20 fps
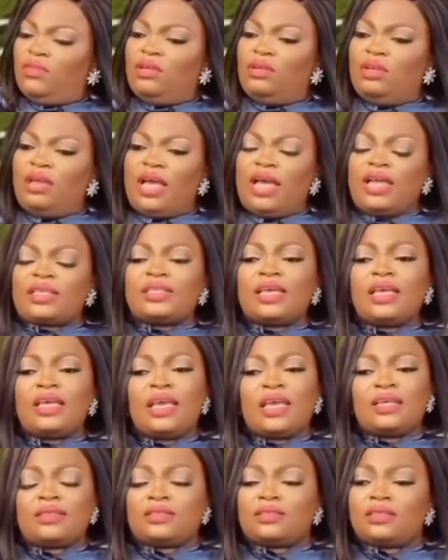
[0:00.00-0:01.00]
I said,
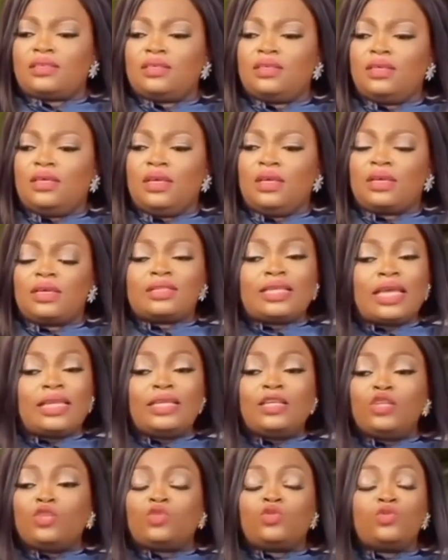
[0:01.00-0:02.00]
yes. Because I didn't
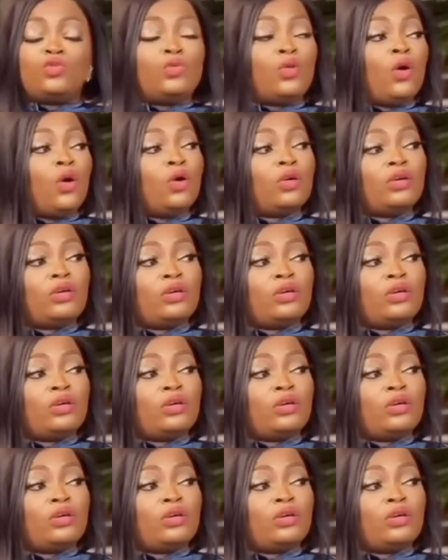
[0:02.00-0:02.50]
do wrong.